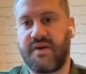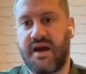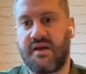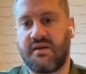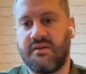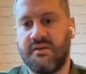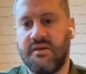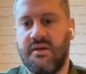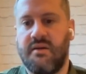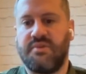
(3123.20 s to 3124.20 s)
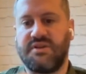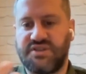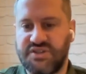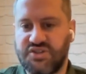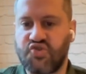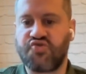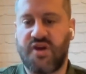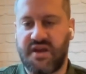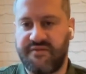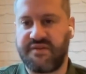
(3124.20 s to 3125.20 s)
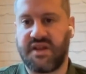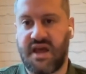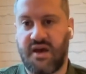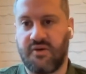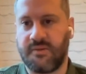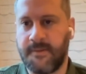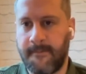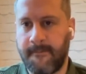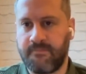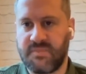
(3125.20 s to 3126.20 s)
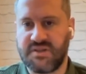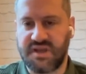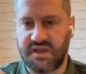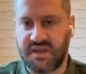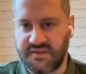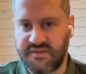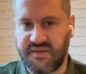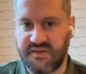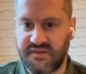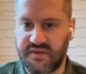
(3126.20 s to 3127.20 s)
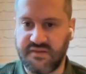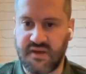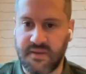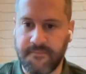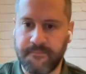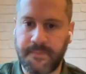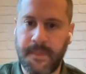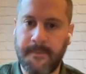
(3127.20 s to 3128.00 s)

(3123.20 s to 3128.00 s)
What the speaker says: feedback, but just try it for now. Suck it and see, as they say.